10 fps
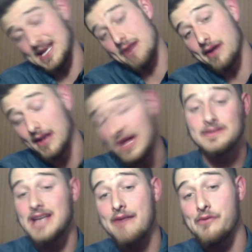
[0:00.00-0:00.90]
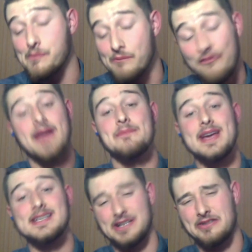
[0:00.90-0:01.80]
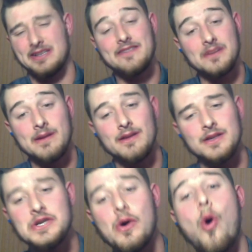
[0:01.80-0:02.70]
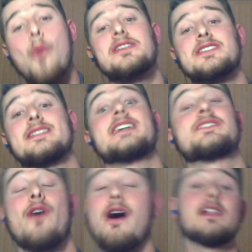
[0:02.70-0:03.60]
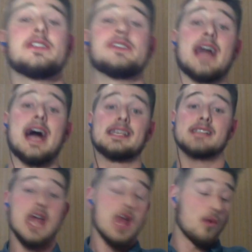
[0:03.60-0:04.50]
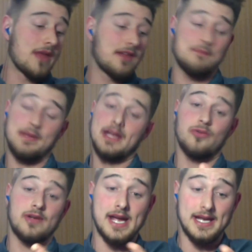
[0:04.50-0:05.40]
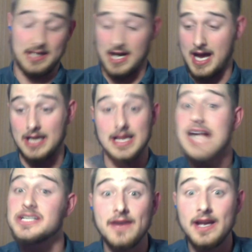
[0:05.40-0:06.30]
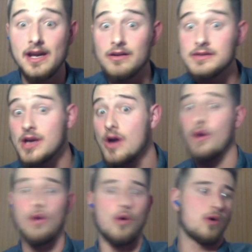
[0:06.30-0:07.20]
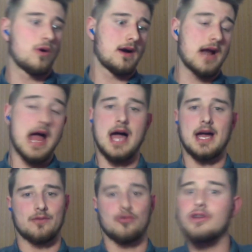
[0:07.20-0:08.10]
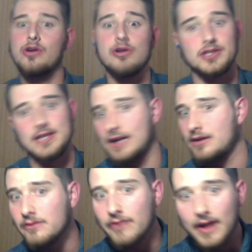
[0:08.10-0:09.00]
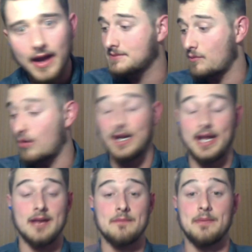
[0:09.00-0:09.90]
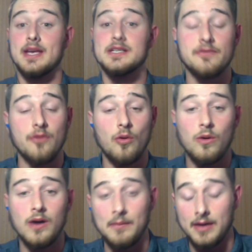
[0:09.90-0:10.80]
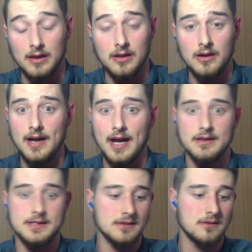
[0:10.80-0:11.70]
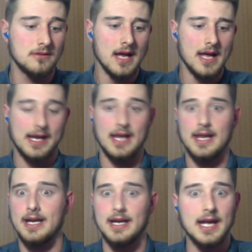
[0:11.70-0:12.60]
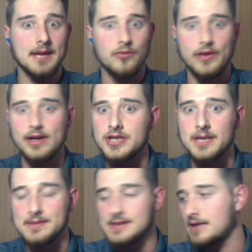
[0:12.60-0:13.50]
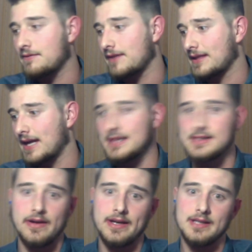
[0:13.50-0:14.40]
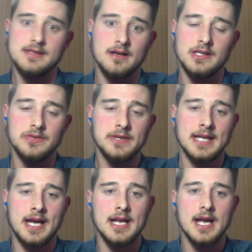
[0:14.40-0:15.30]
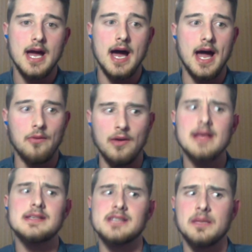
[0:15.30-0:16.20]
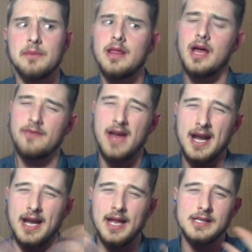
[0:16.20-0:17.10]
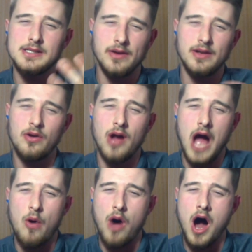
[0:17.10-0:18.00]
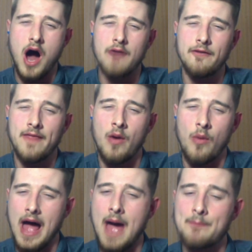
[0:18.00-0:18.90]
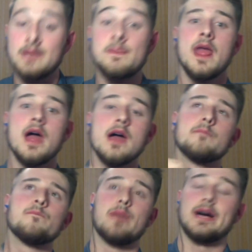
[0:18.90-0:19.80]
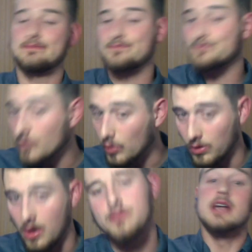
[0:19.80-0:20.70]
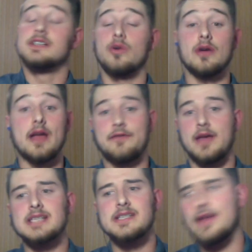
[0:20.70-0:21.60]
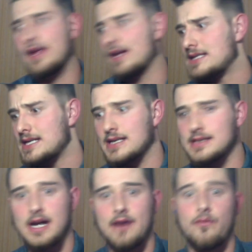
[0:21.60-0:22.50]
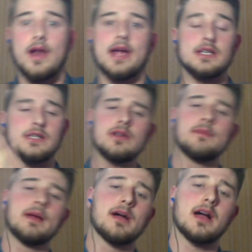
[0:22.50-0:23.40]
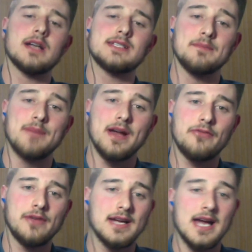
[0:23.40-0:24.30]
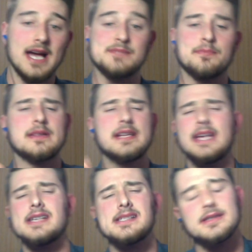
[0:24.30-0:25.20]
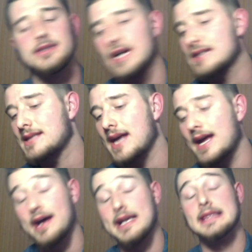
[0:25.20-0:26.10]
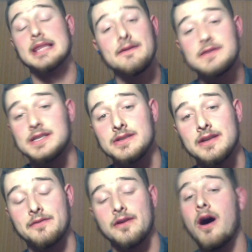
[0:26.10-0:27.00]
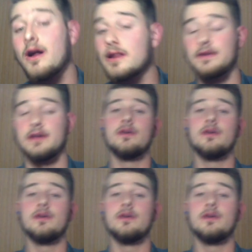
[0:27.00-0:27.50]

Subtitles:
I would love to have a fan base, and I would love to be able to do a whole bunch of things for all of you guys, whether it be create Clash videos or Roller Coaster Tycoon videos. I'm wanting to get in PS4. I'm going to learn how to get like a game reader chip and stuff like that so I can start doing that. I realize it's going to be a lot of editing, so I don't know how often that will happen, but who knows? So if you guys have any ideas of what I could do to make my content better for you guys, please suggest that. I'd love to do that for all of you.